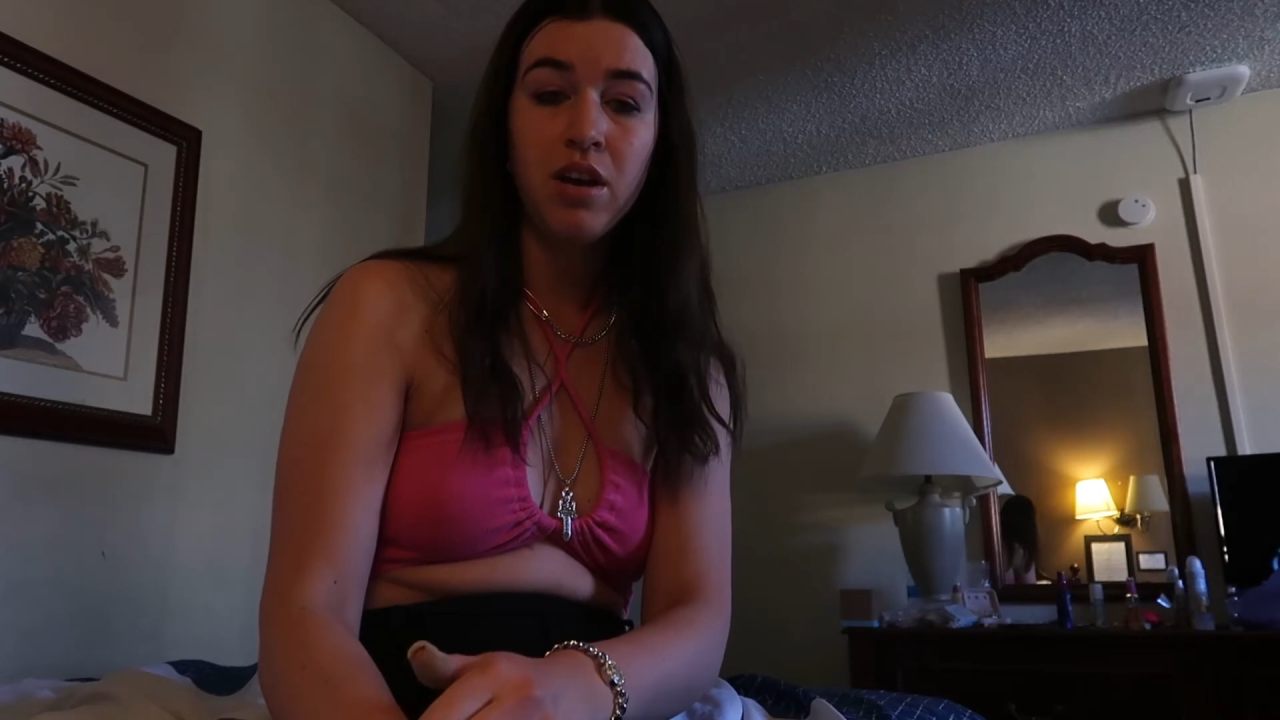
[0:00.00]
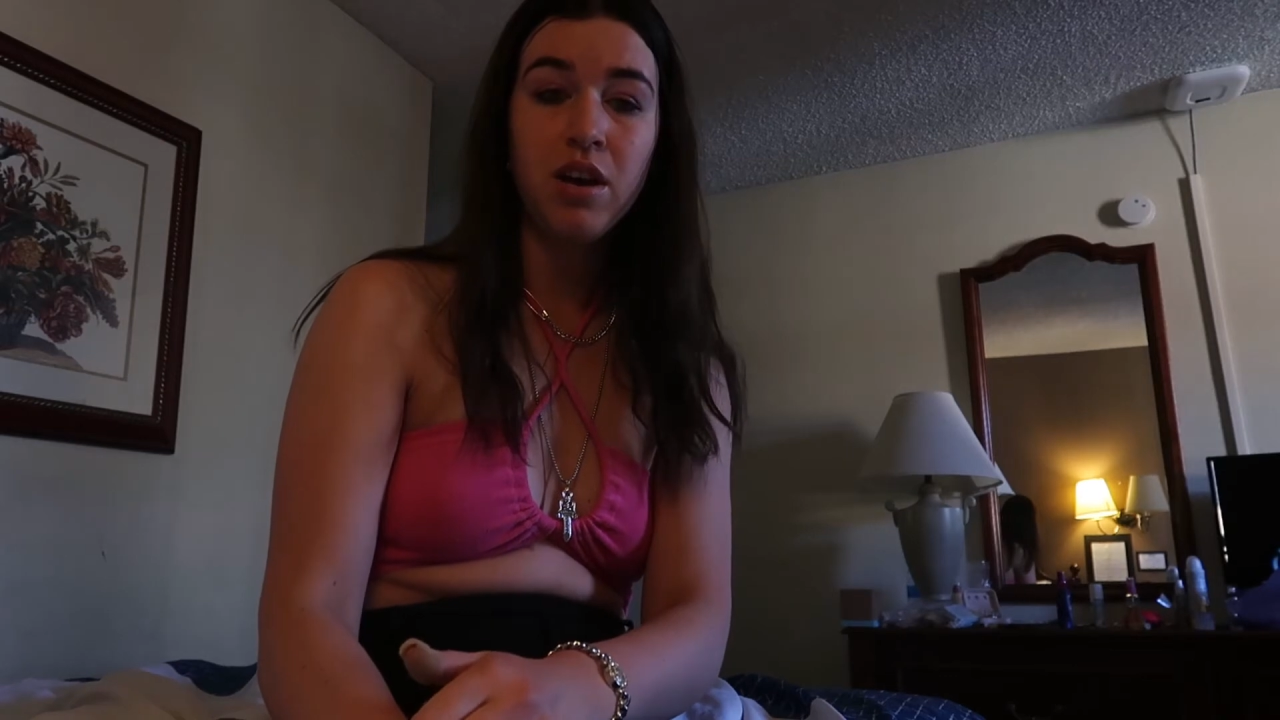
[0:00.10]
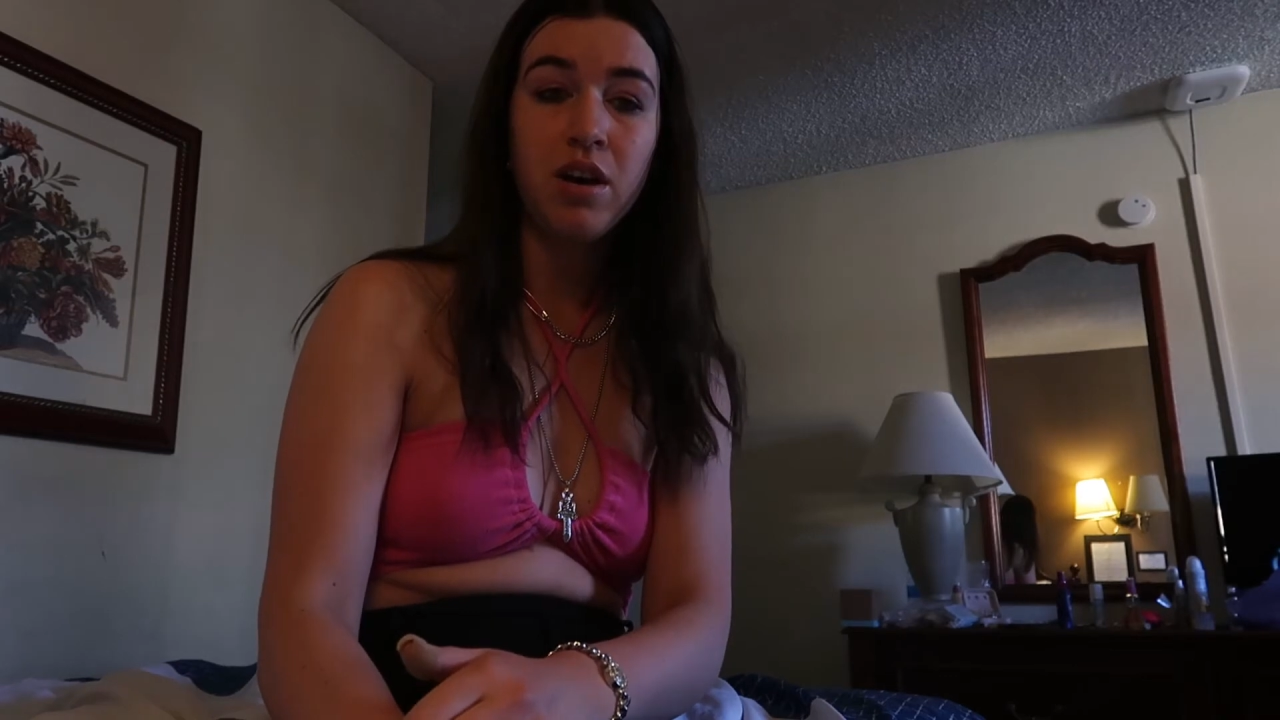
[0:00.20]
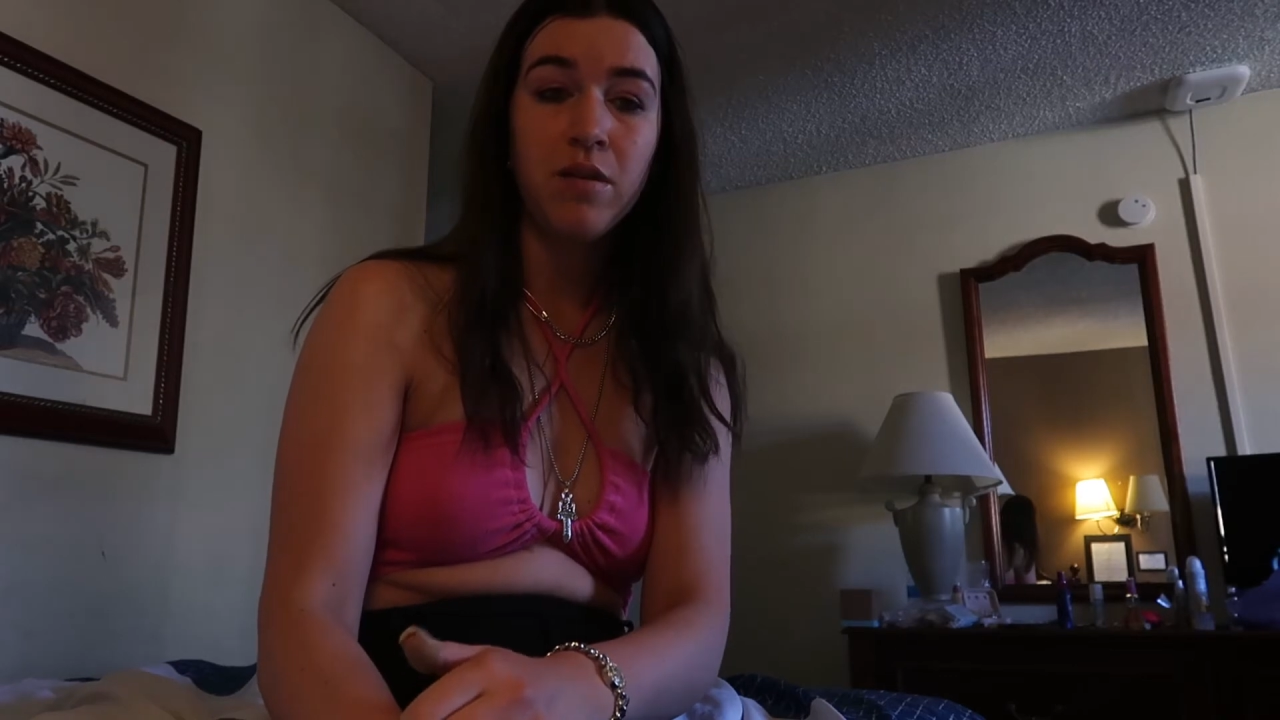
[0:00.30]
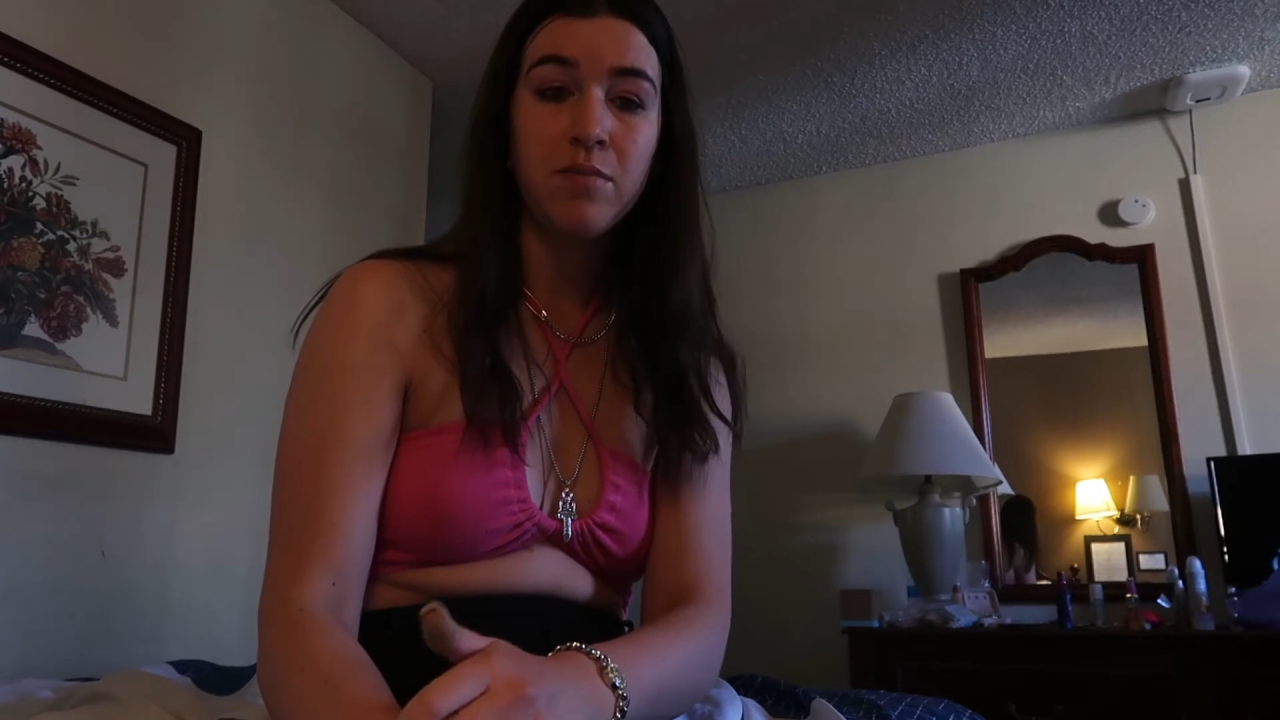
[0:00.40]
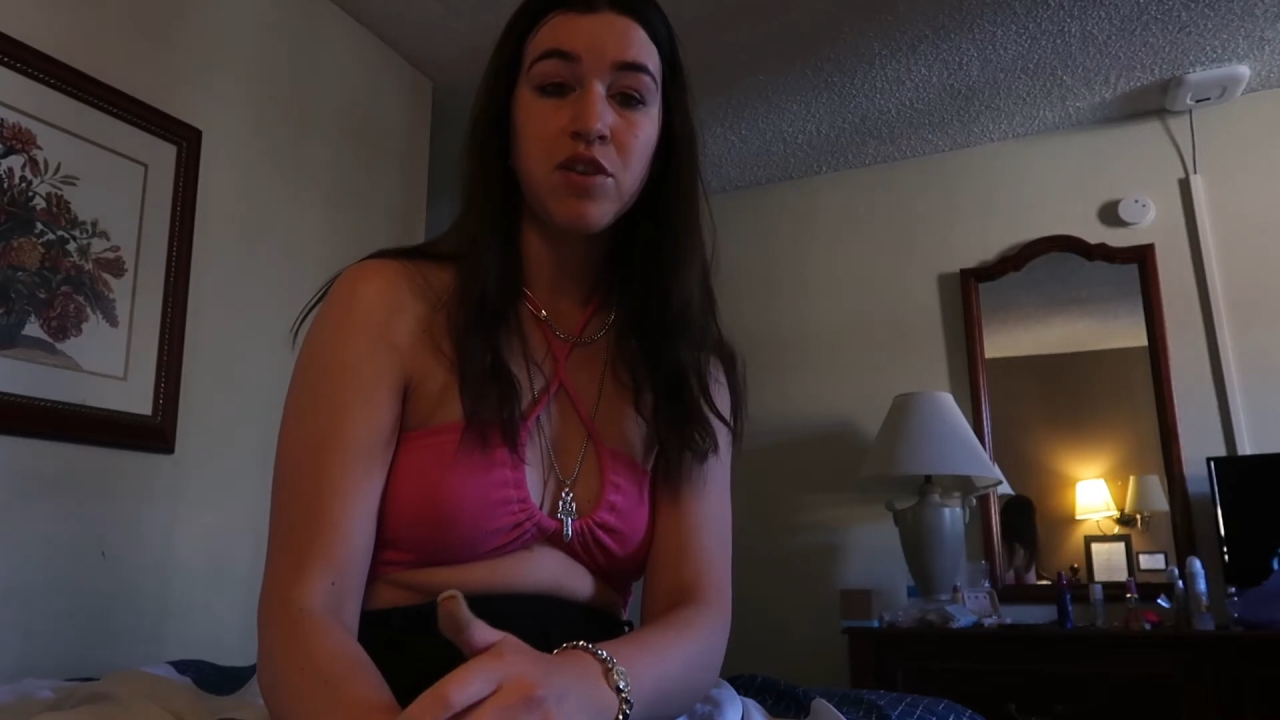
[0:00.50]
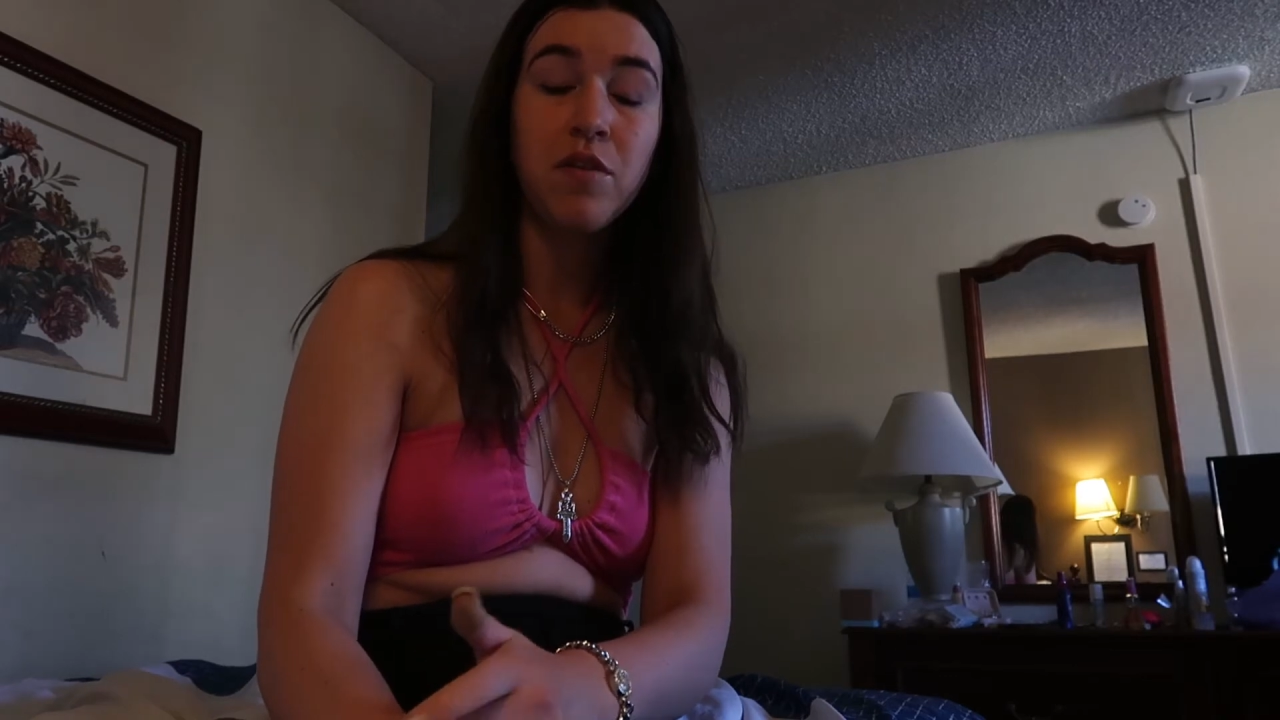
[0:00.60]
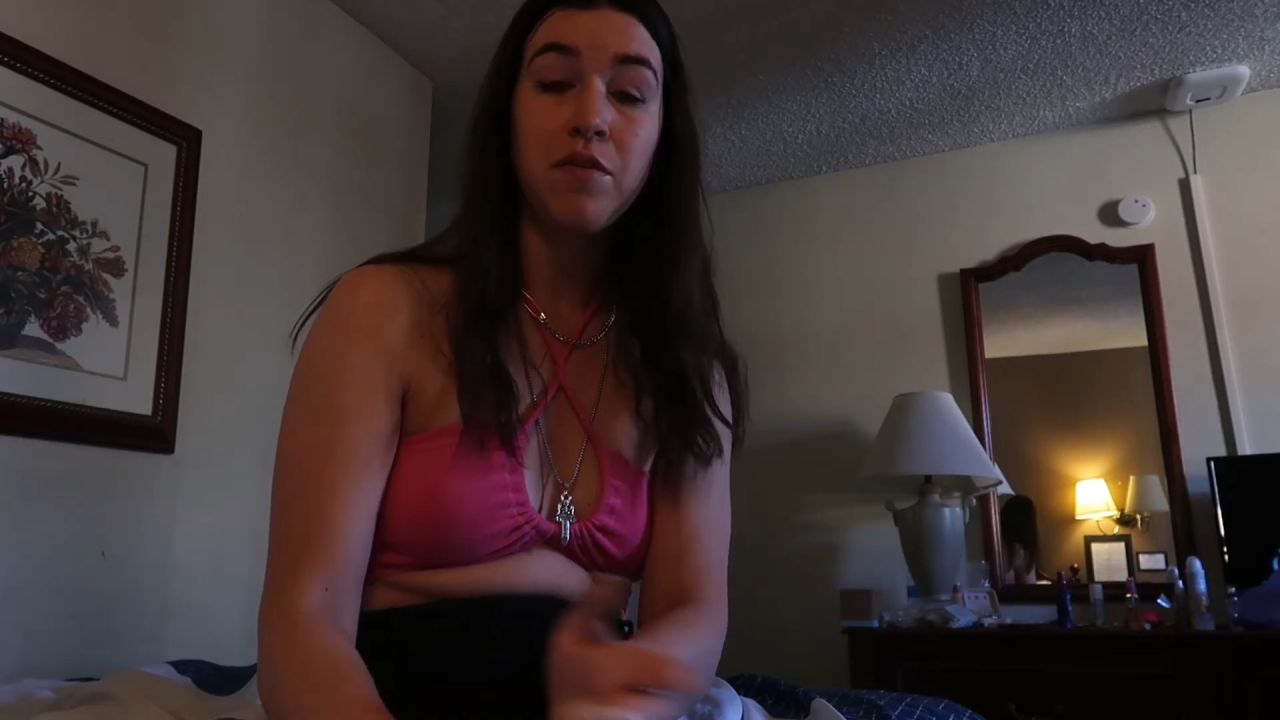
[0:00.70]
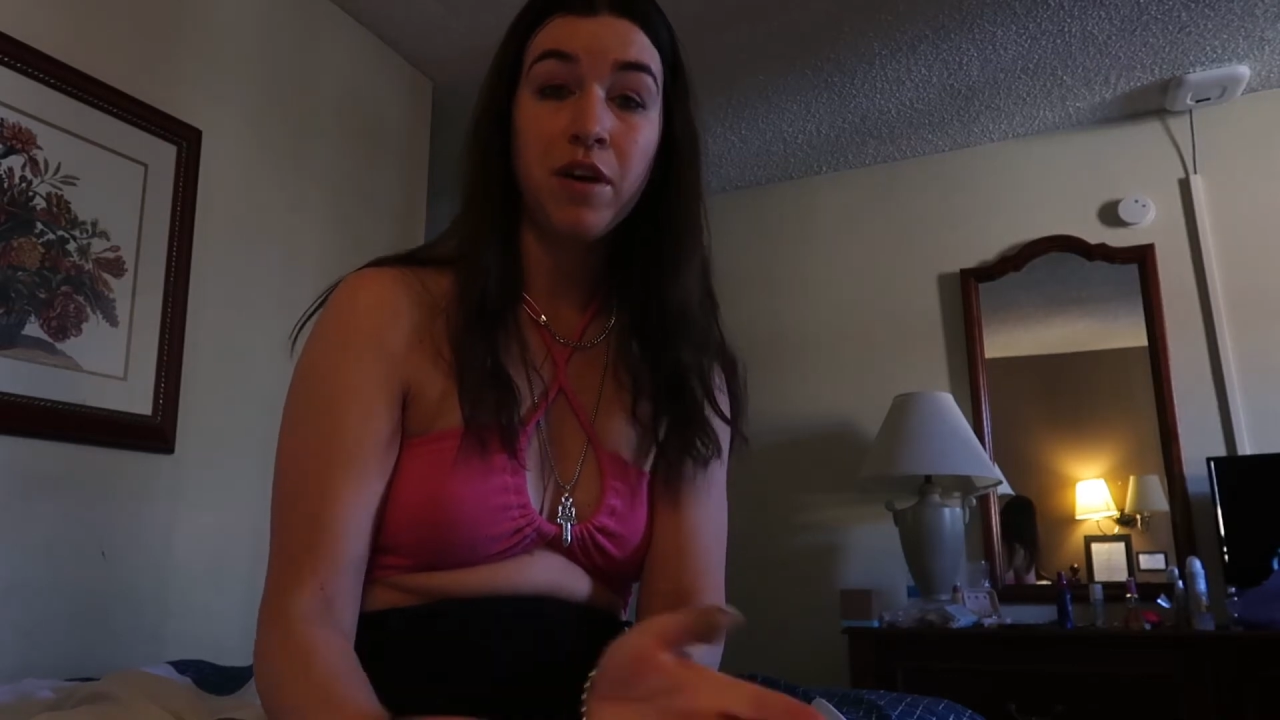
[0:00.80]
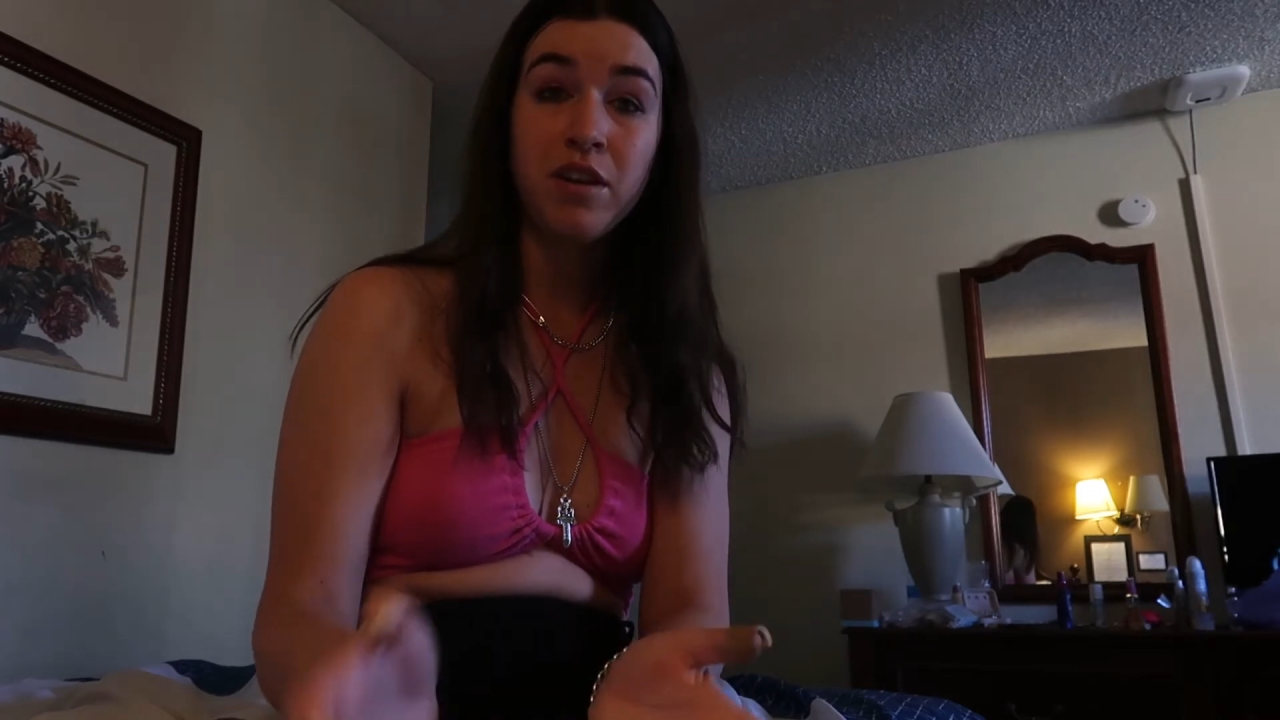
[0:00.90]
So
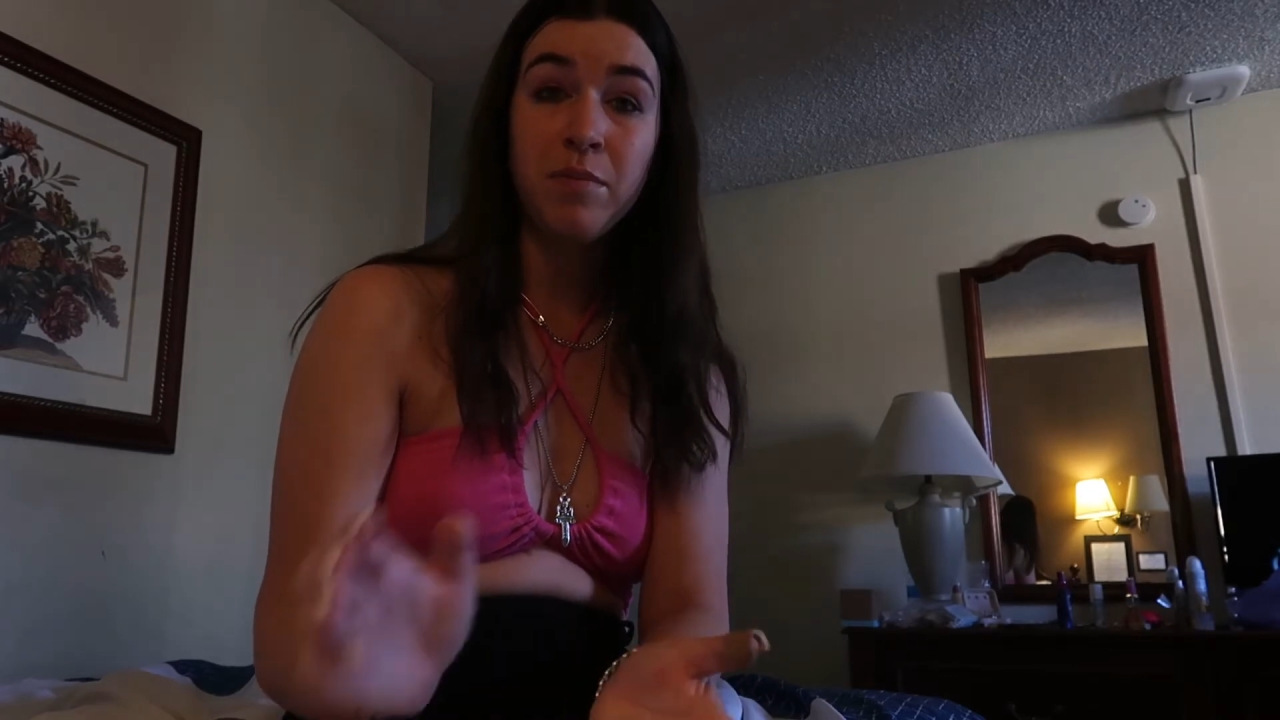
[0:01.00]
fuck